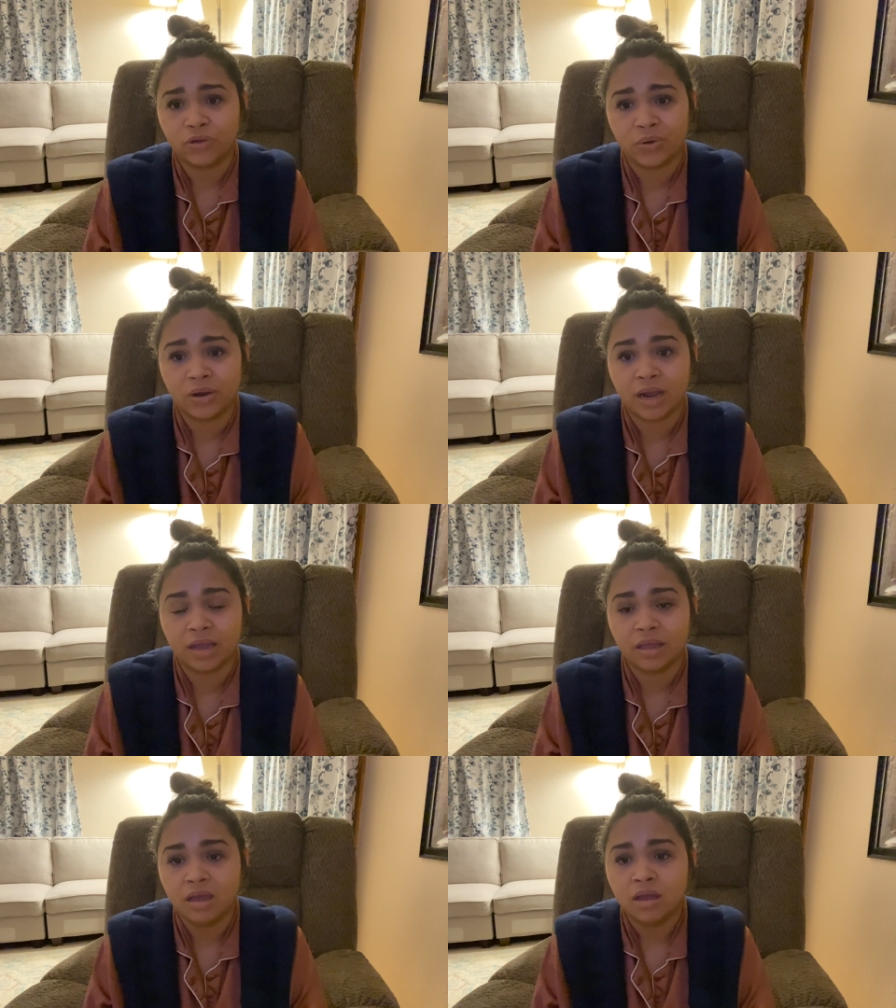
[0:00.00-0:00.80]
And I
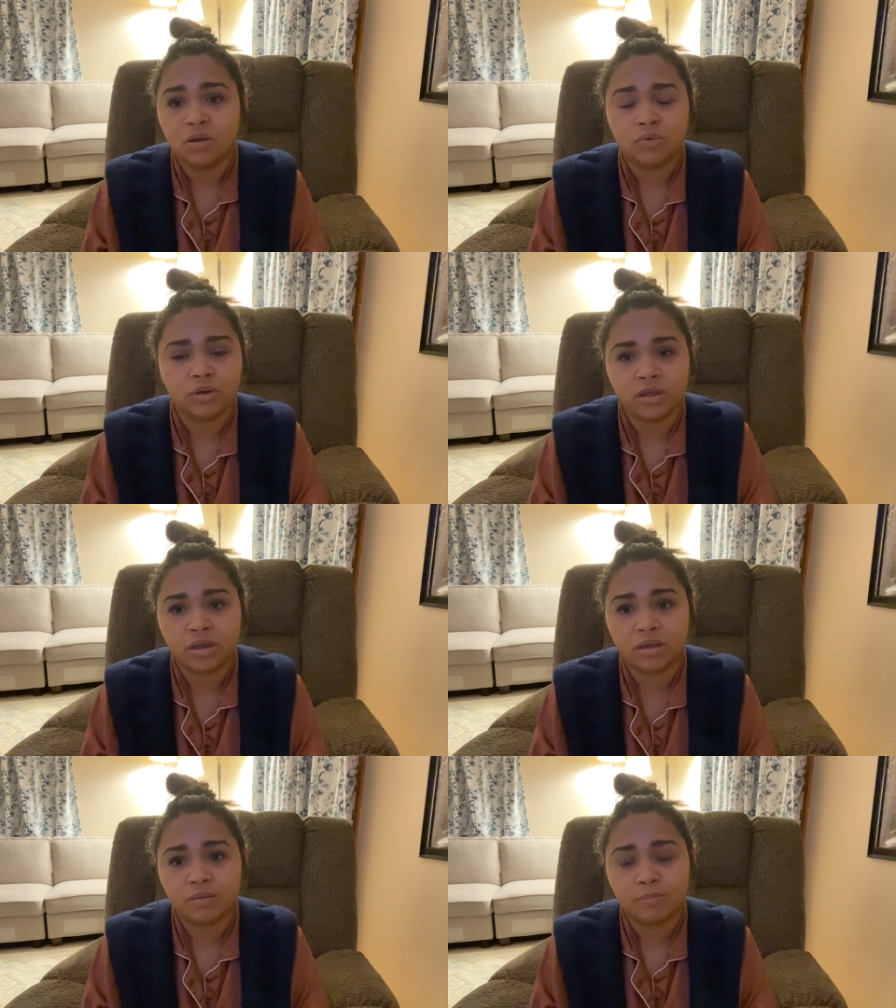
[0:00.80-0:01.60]

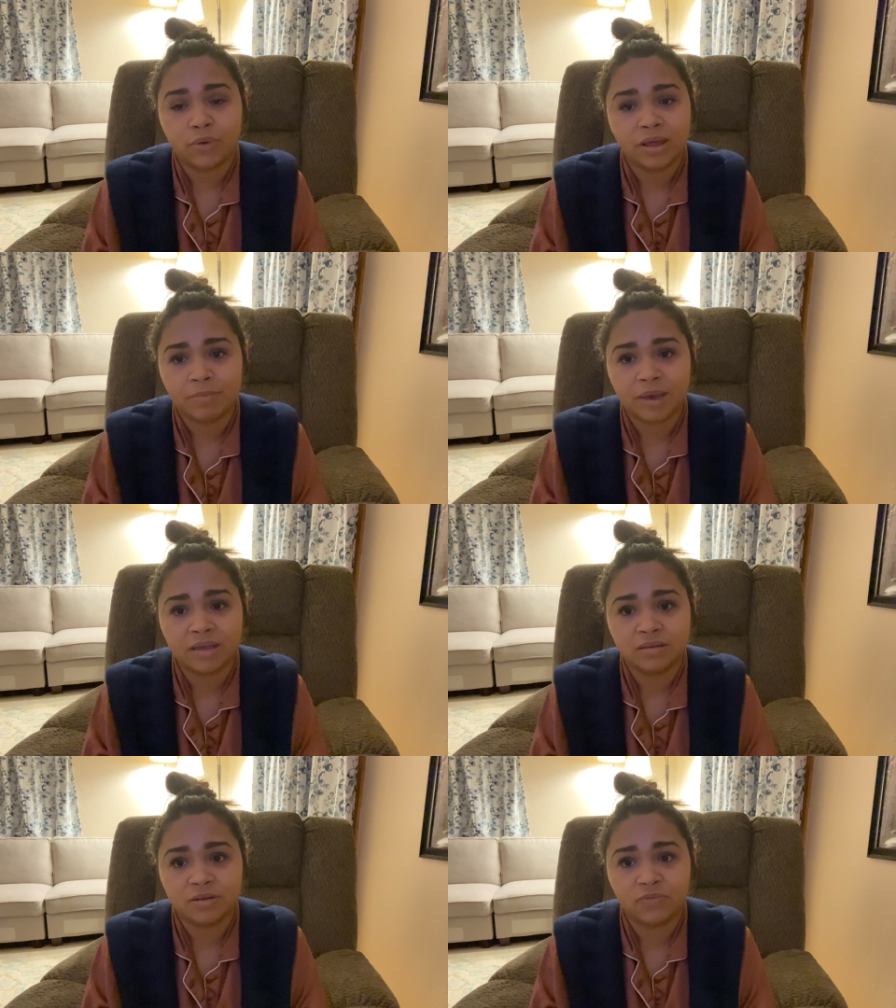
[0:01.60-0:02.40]
really pray the
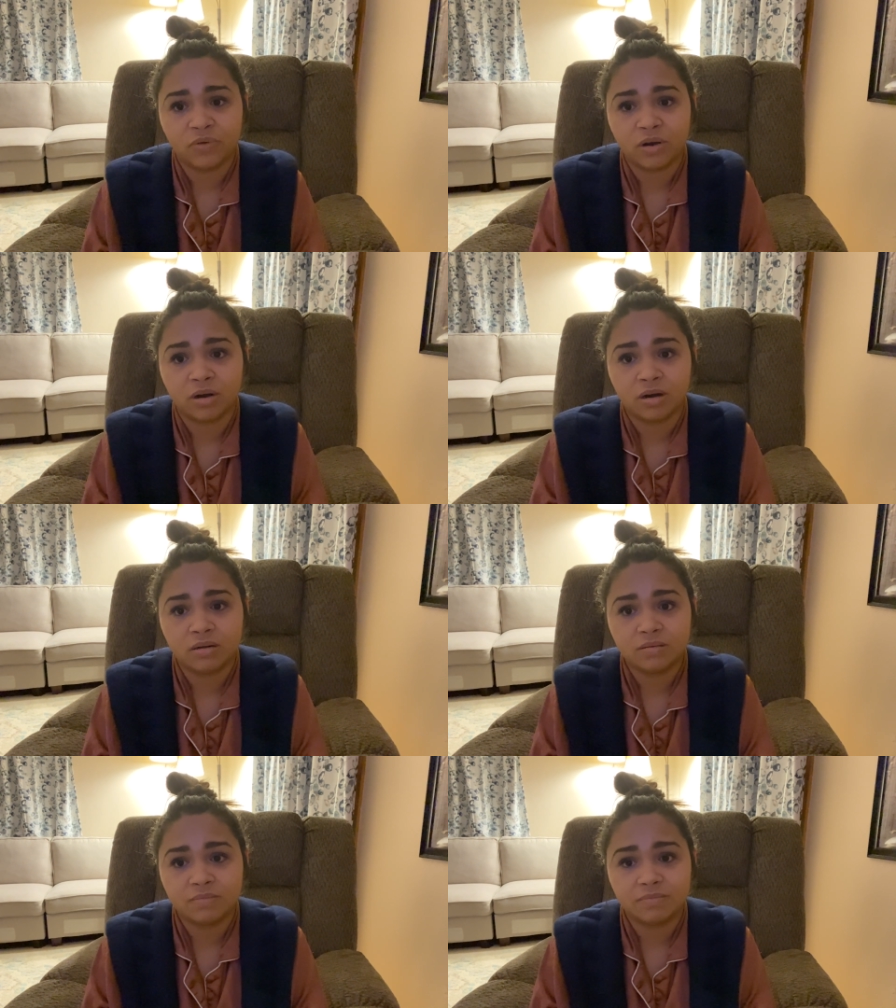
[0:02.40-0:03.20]
best for
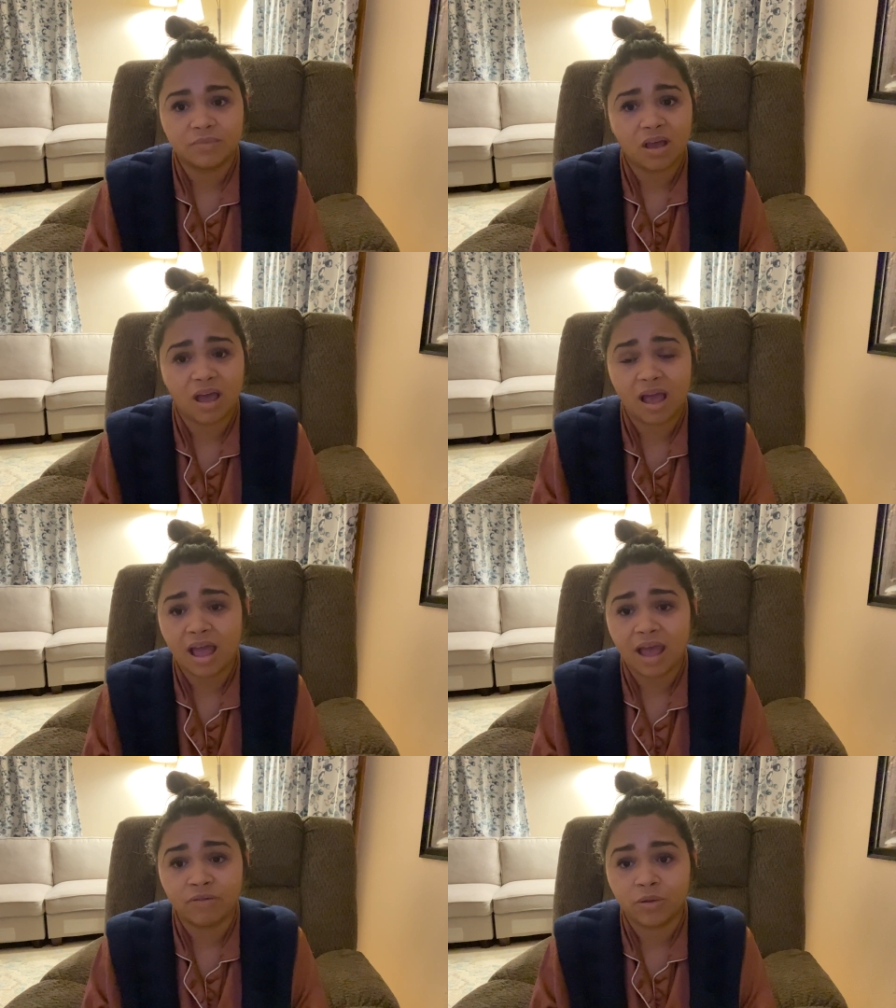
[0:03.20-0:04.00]

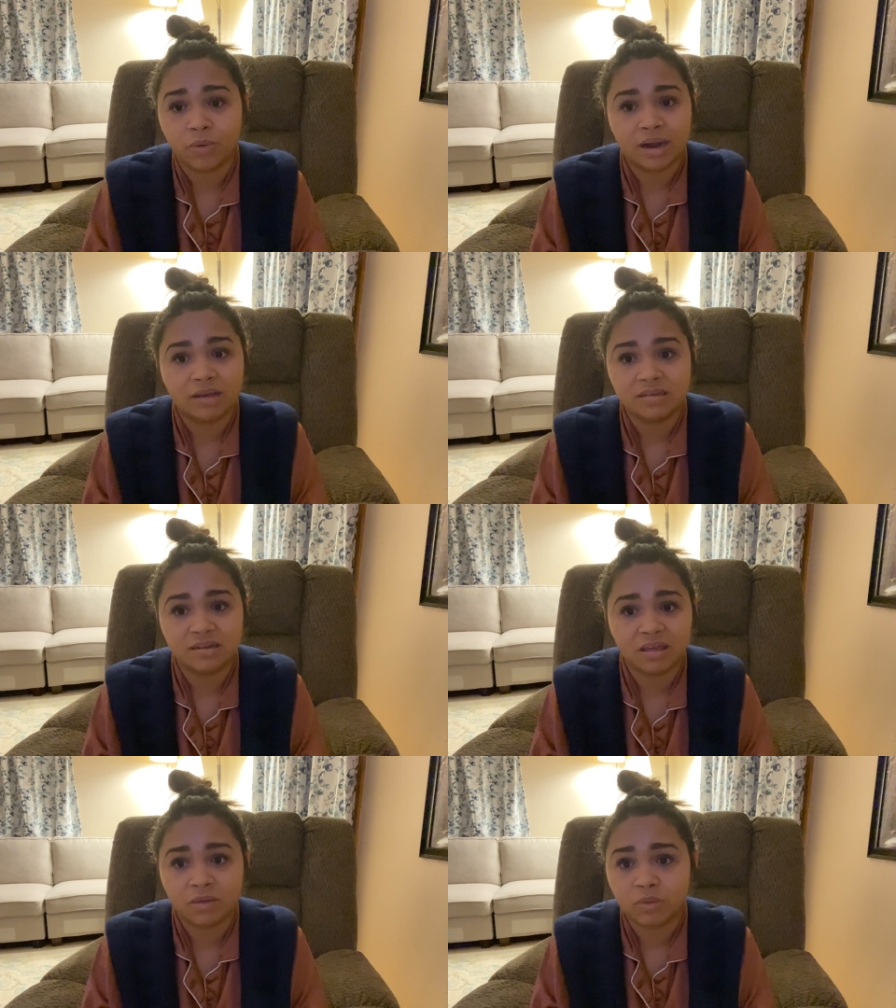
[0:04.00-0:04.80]
everyone else
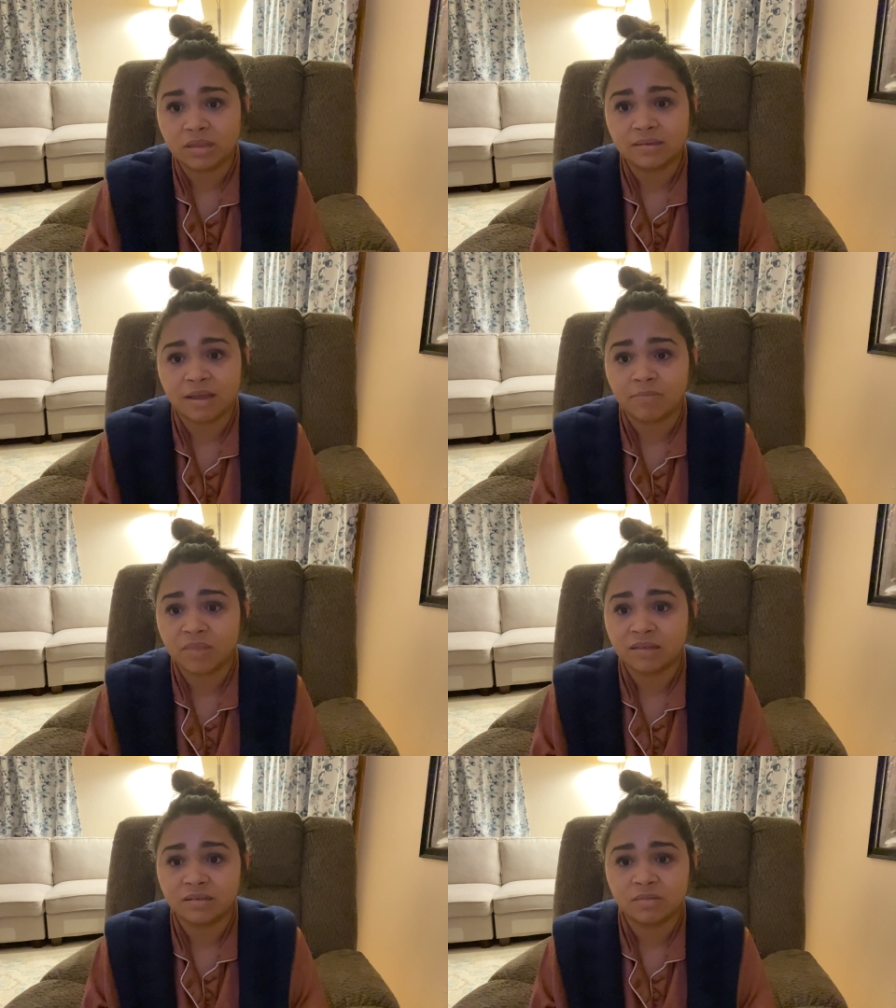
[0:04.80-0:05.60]
dealing with the same
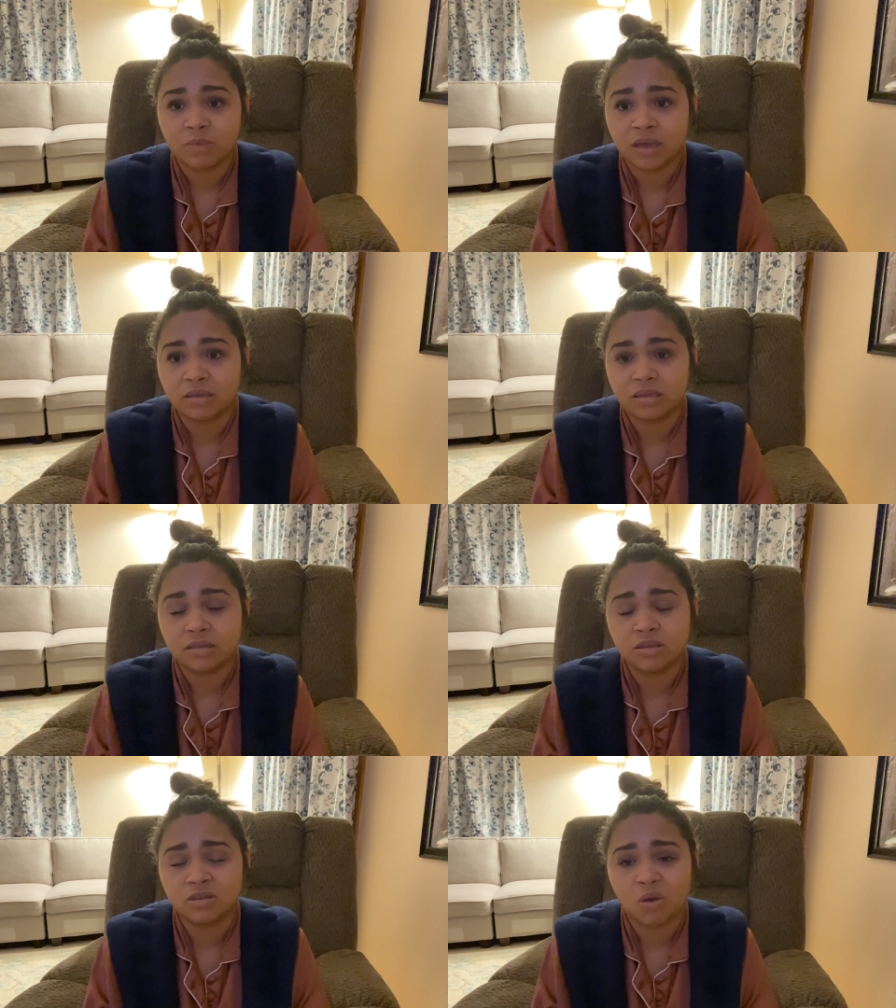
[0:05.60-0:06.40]
things as me, because it's
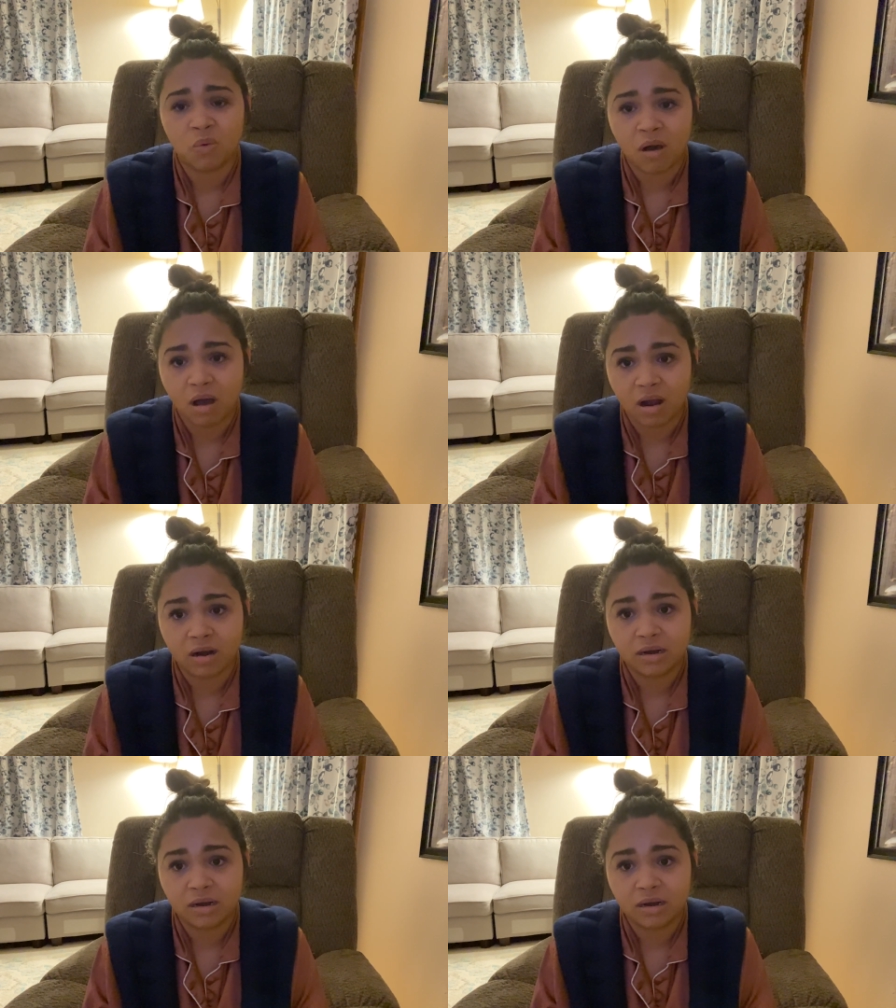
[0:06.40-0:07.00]
so hard.